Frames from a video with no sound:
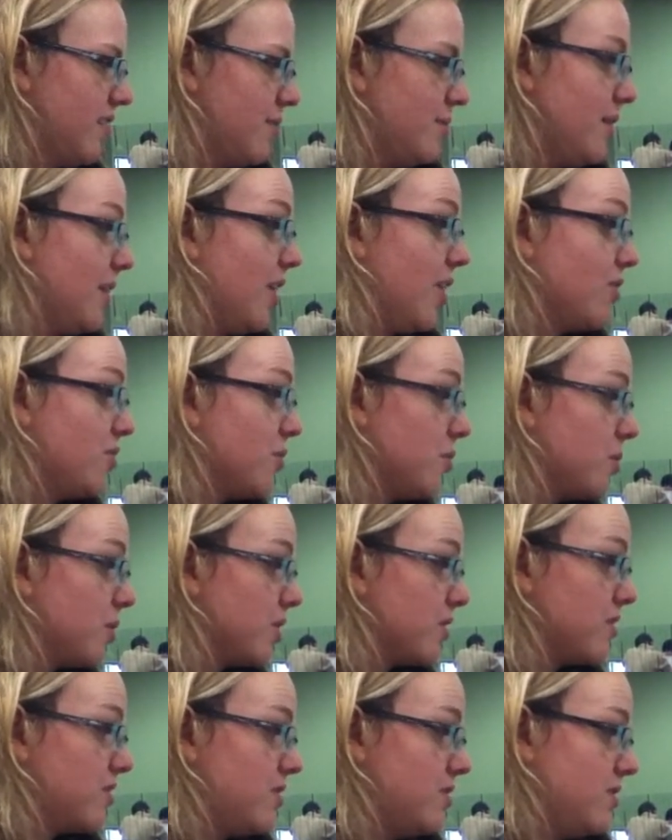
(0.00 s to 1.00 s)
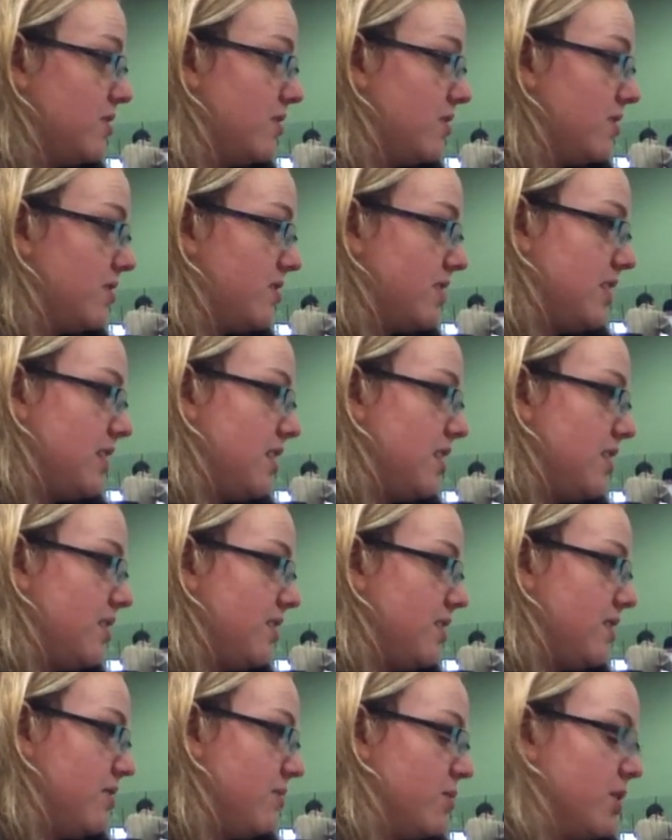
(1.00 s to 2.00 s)
And it also works to
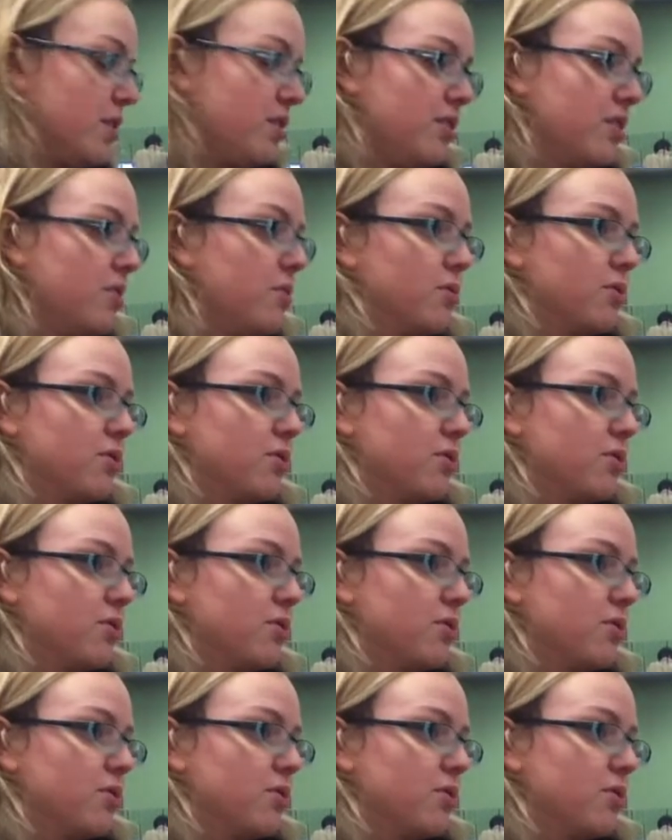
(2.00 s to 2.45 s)
see where you're going to